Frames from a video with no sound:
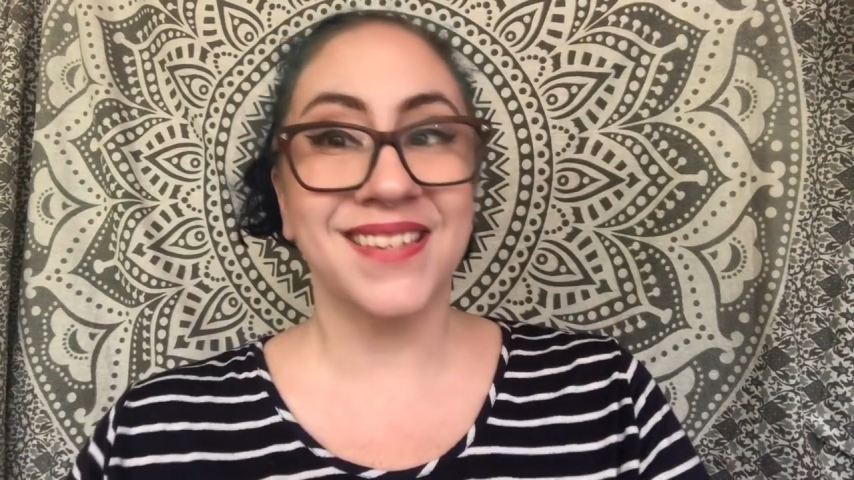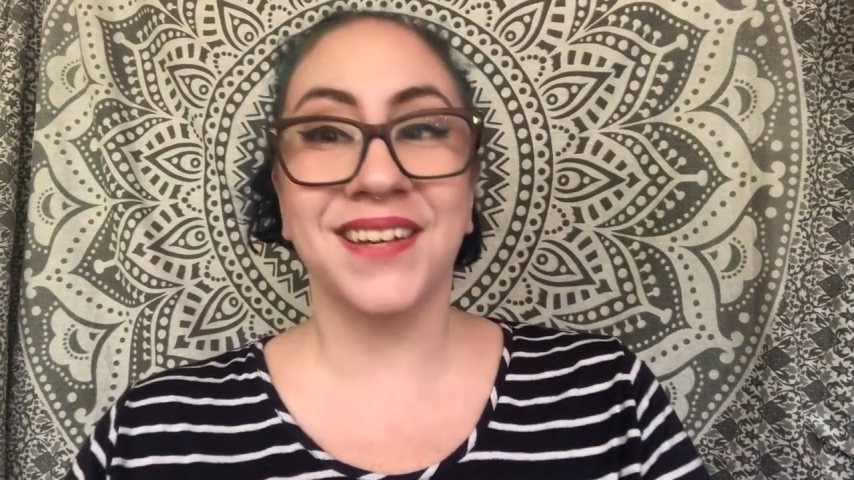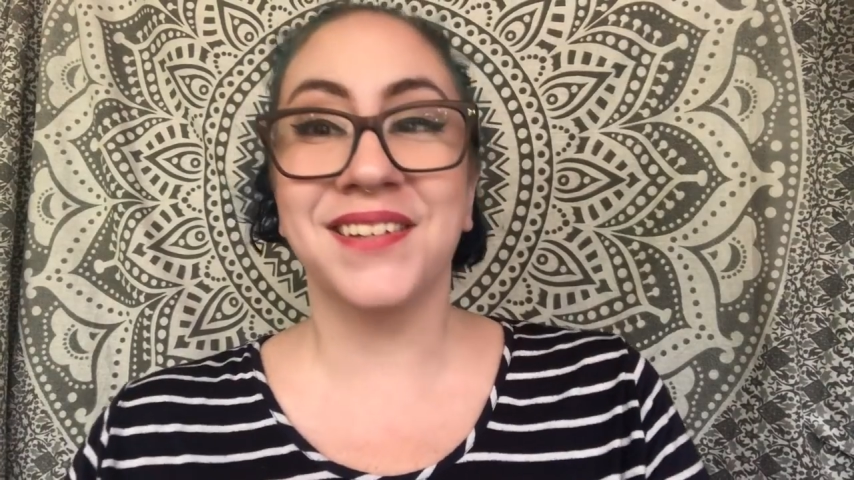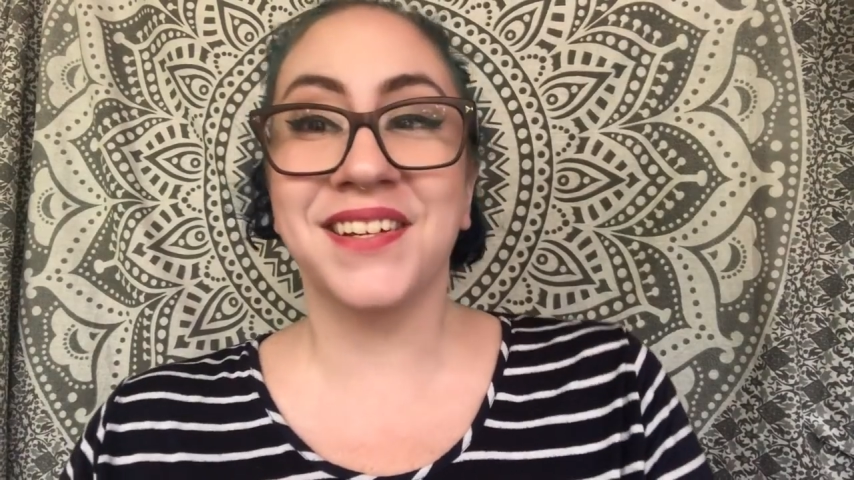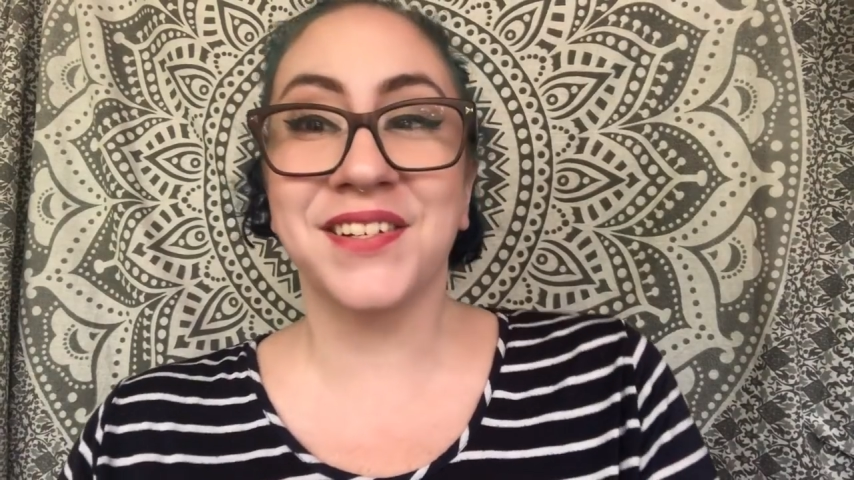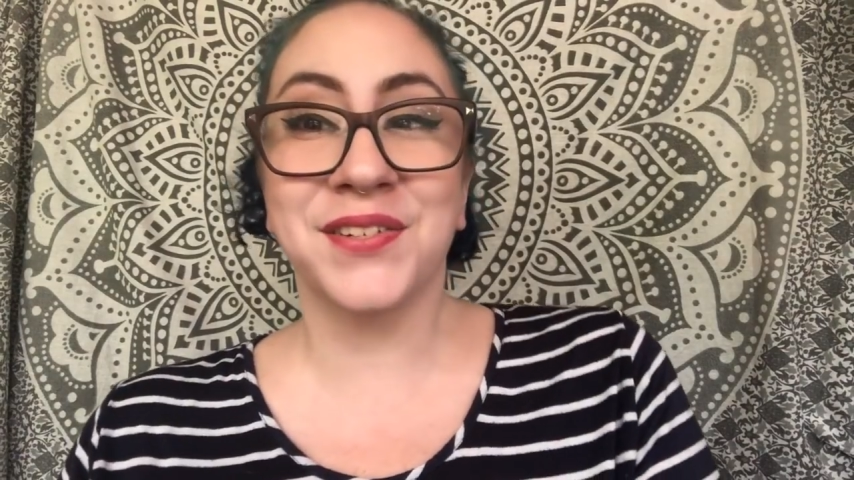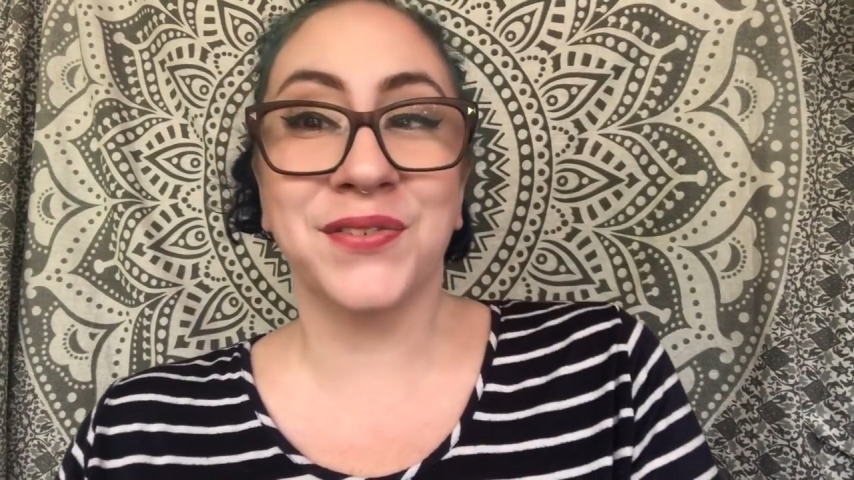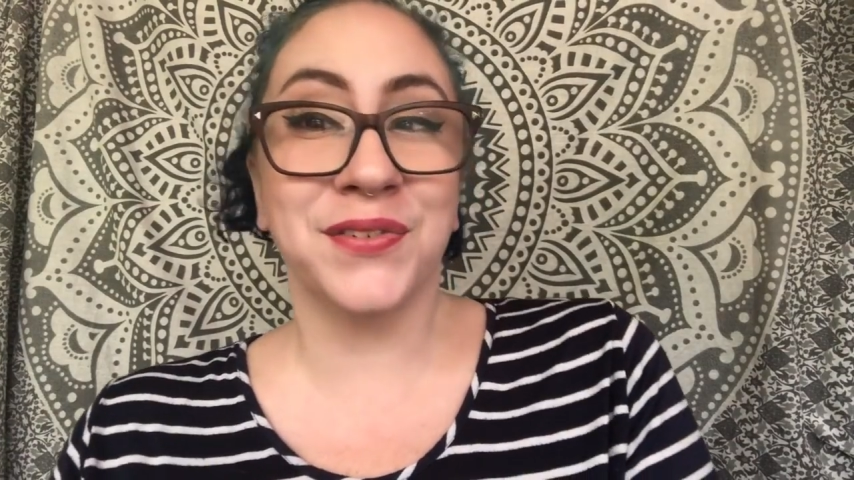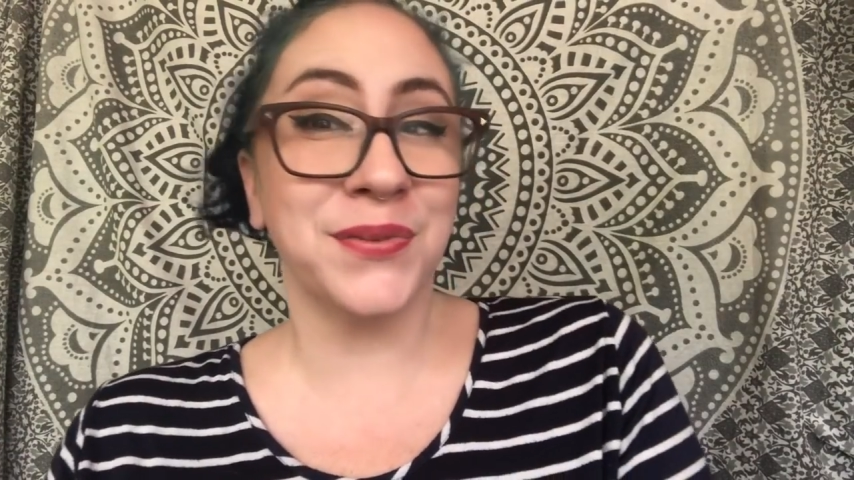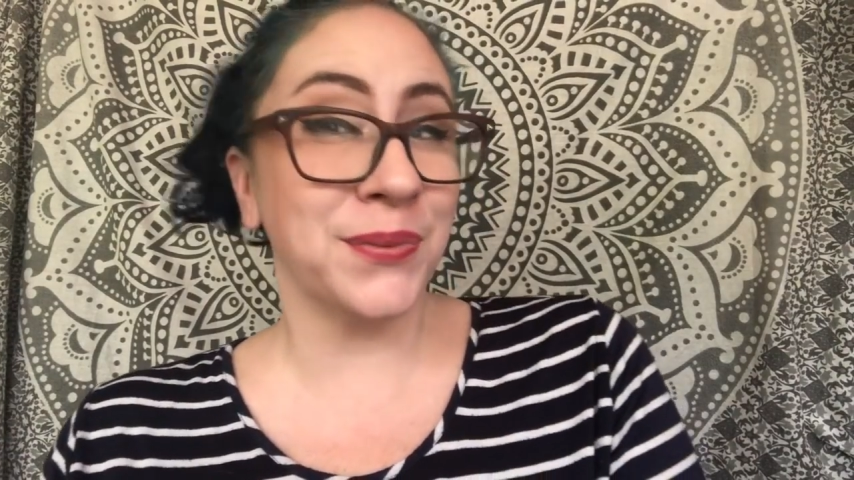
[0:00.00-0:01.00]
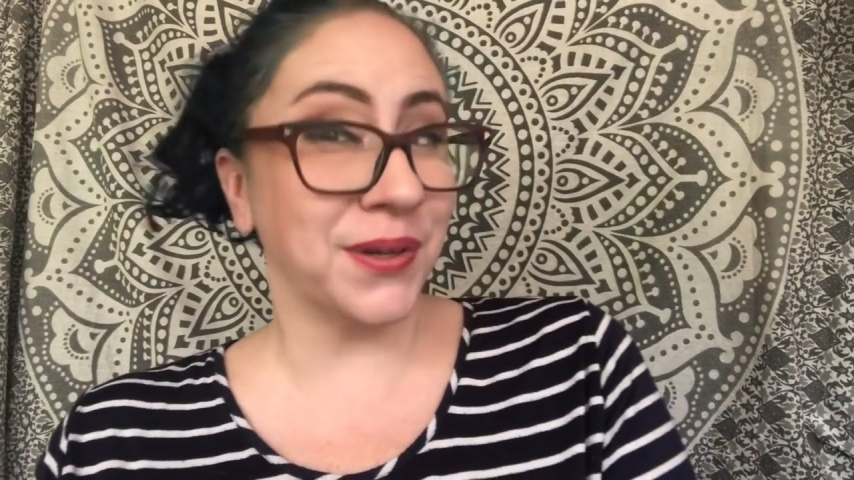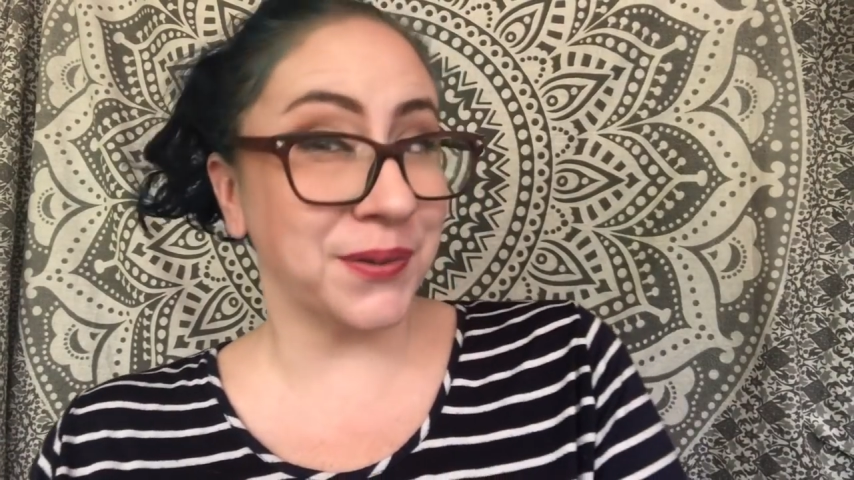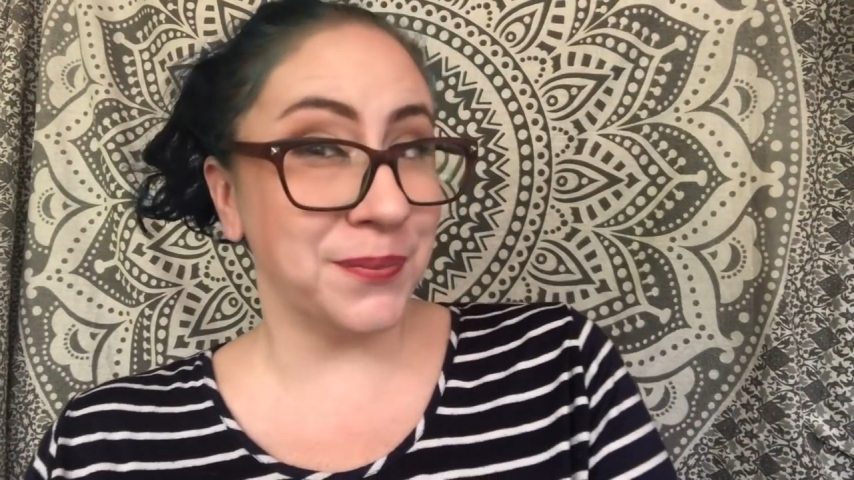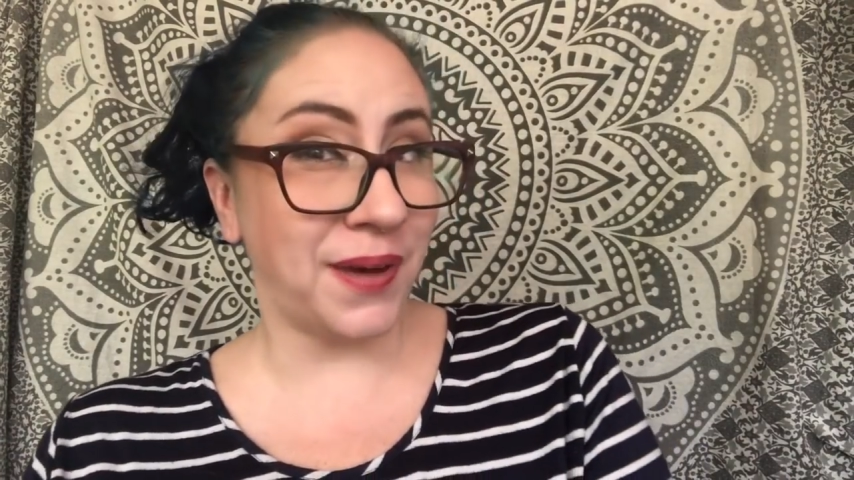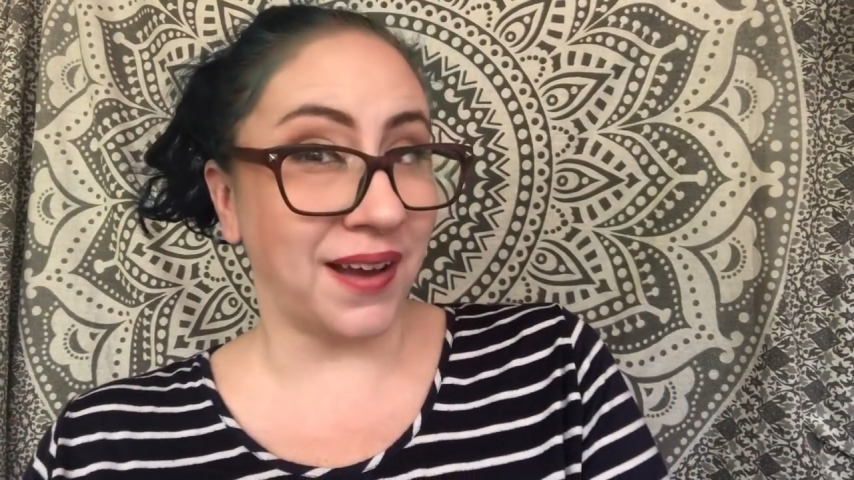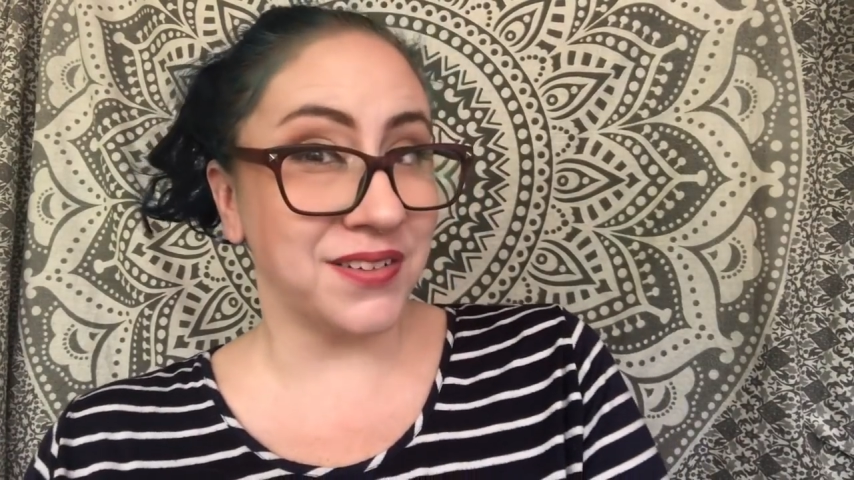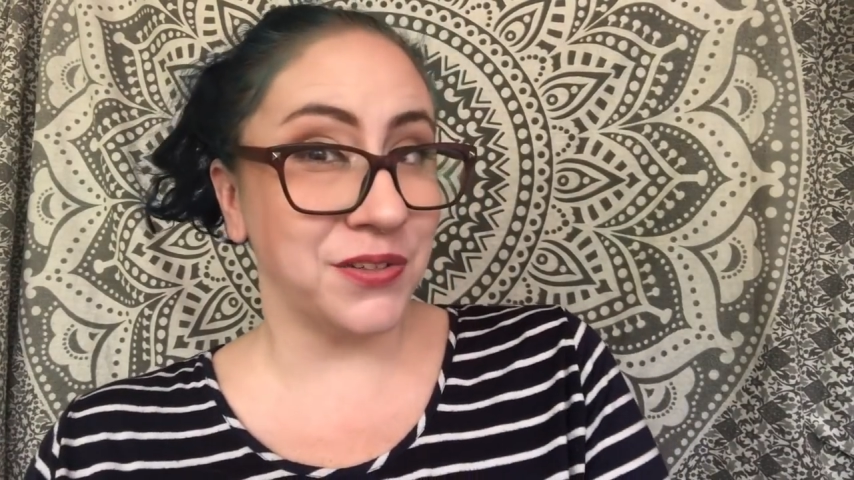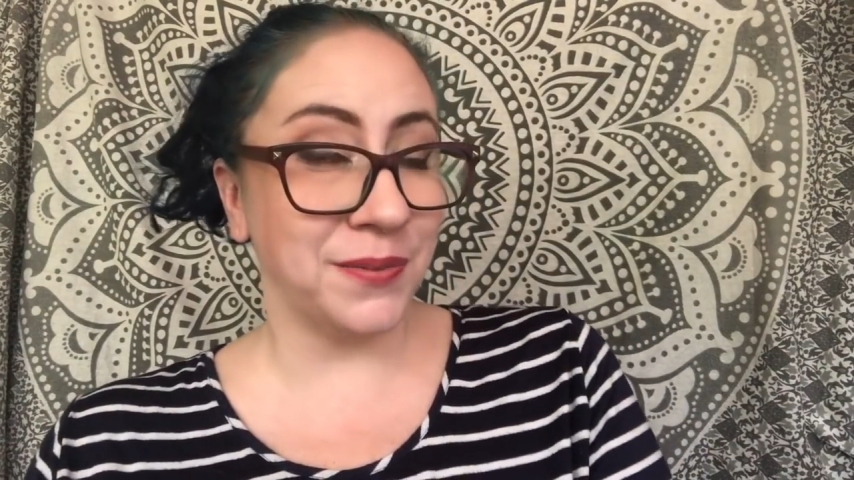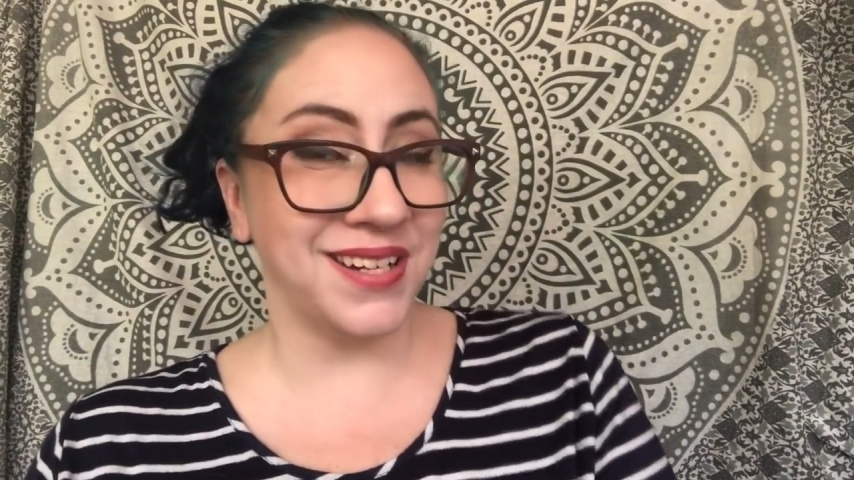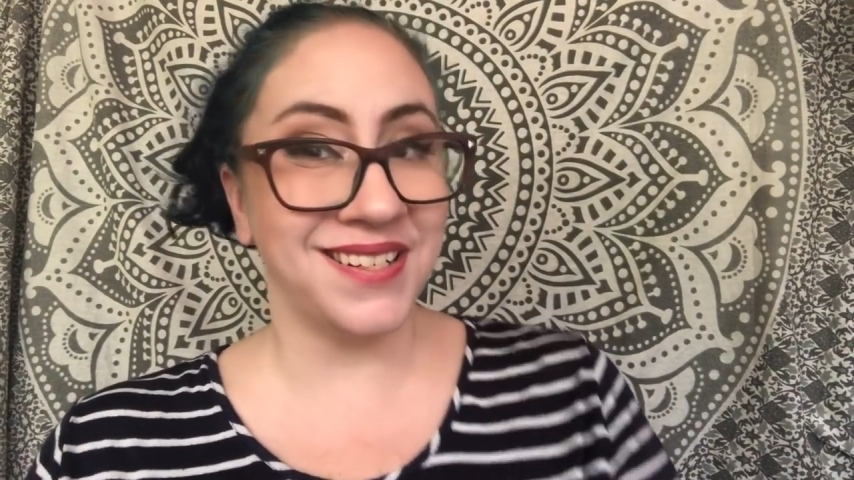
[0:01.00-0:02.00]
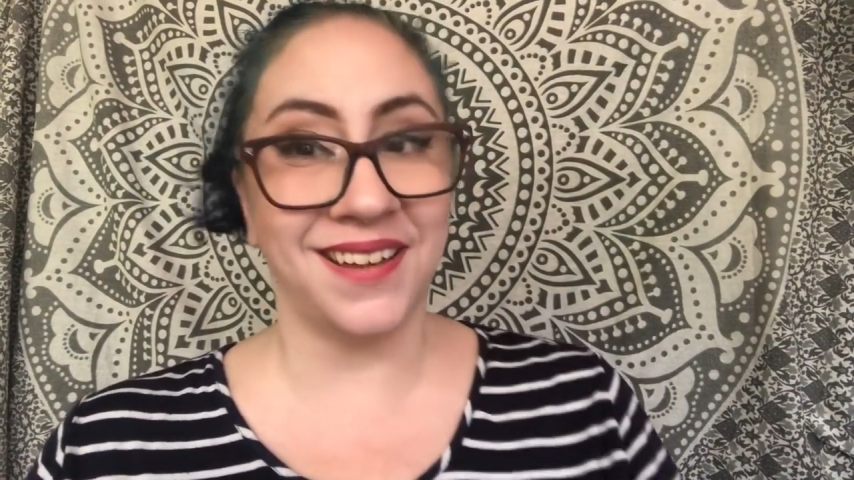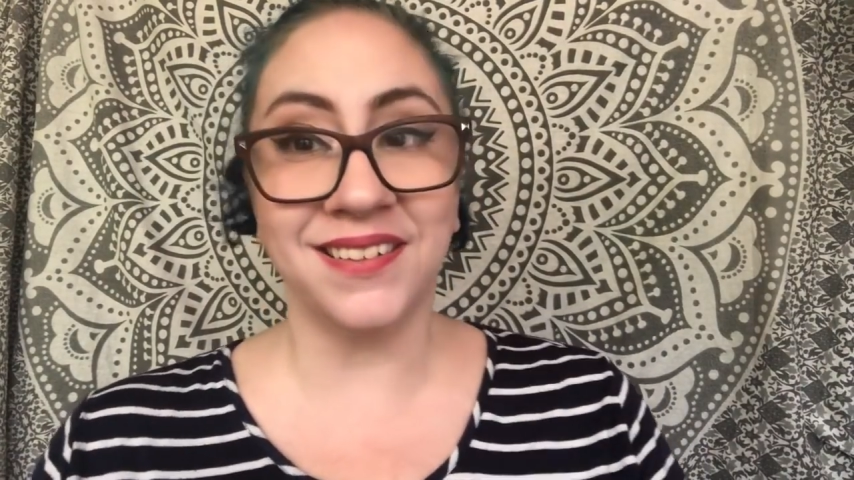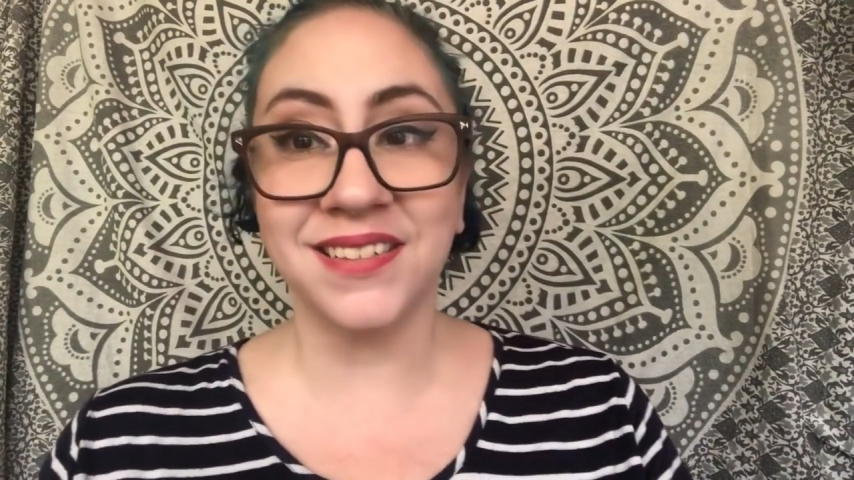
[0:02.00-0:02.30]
Salutations friends, welcome back to my channel.